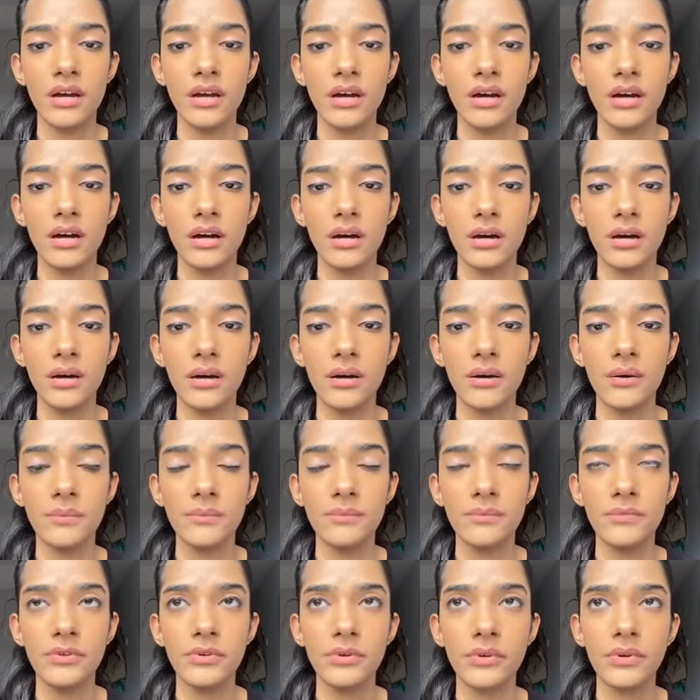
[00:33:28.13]

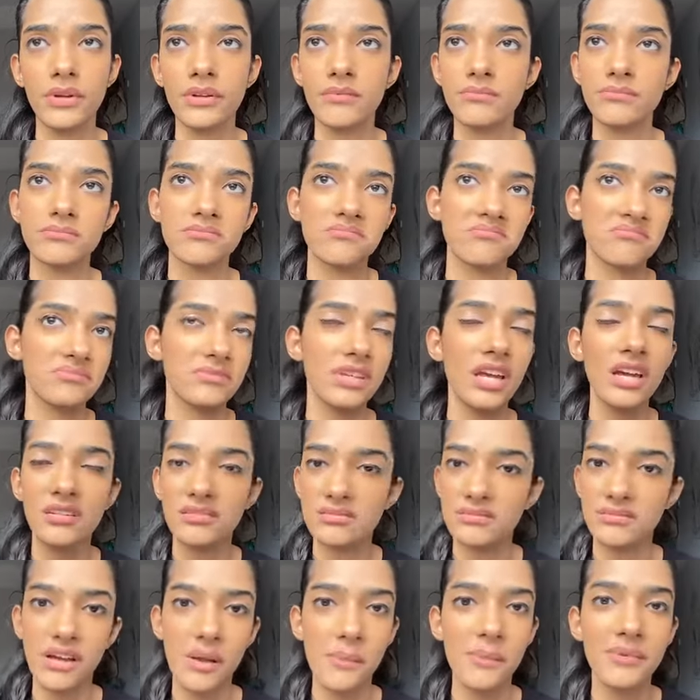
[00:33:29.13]

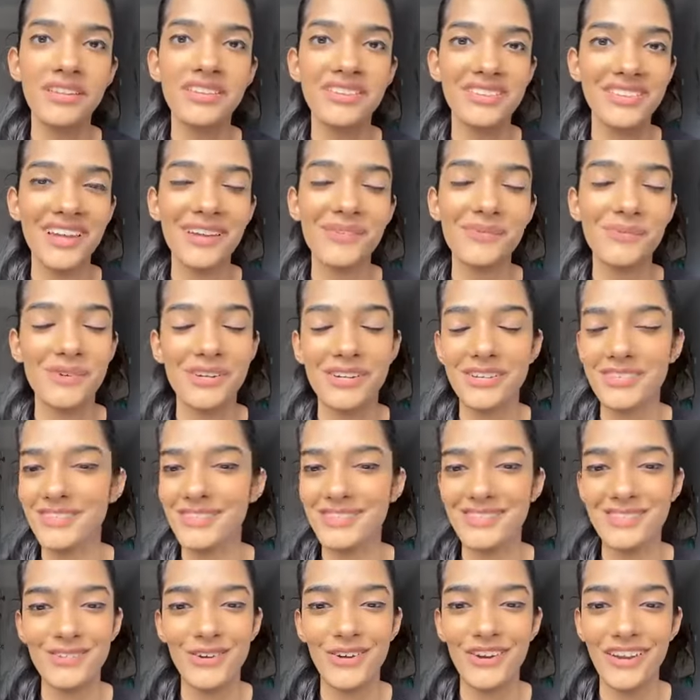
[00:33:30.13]
that works.
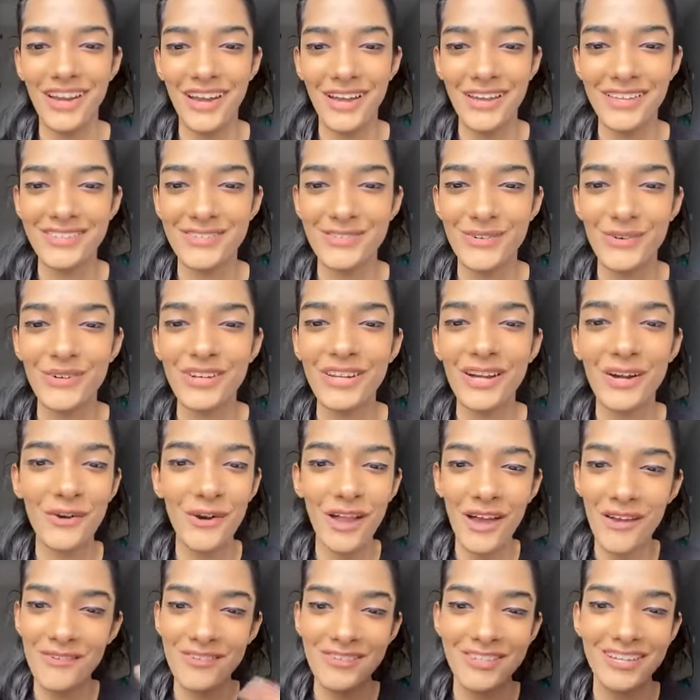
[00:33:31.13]
Sorry, I zoned out.
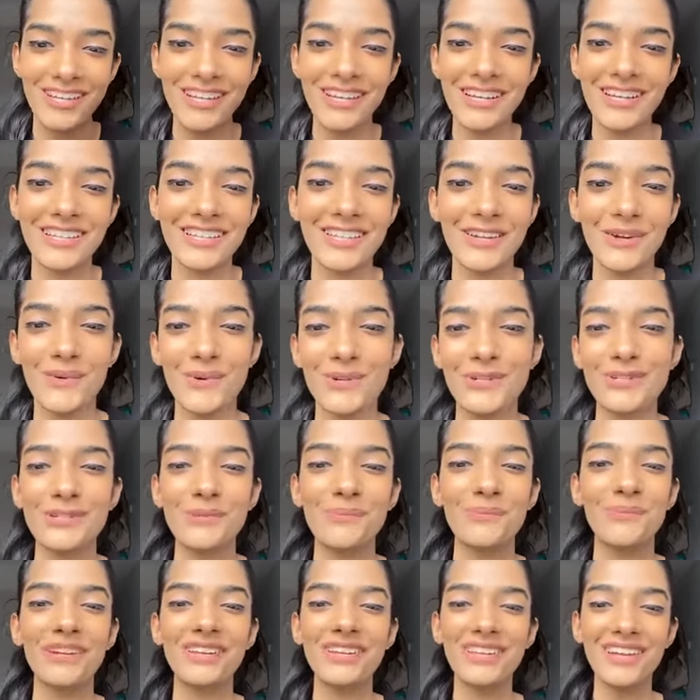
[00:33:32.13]
I was reading on the
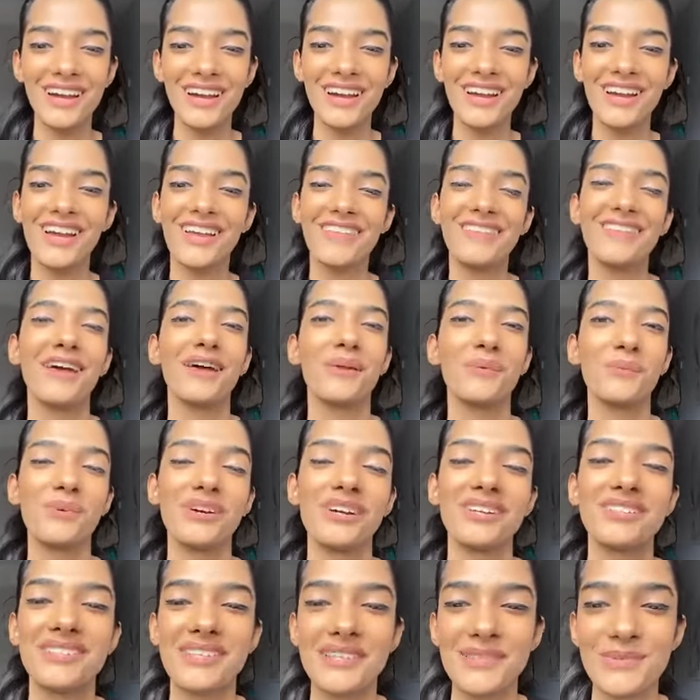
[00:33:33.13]
question, but yeah, that
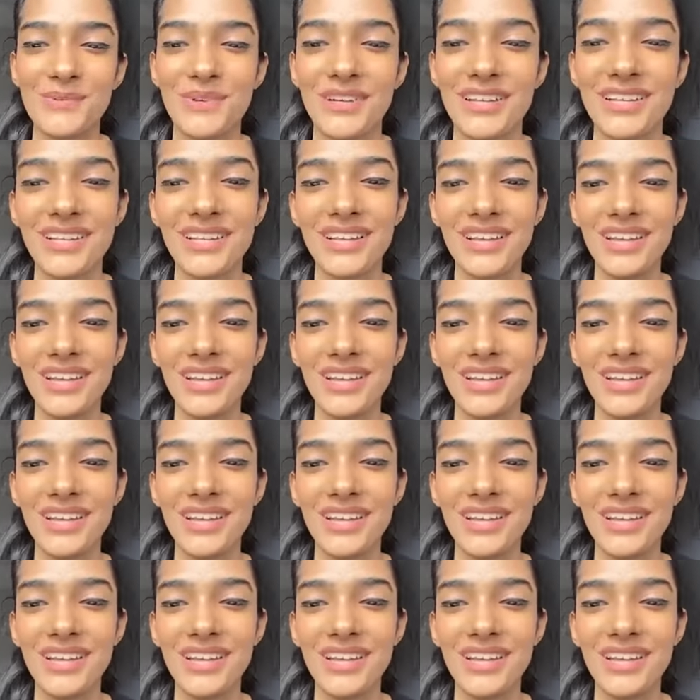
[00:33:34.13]
works as well.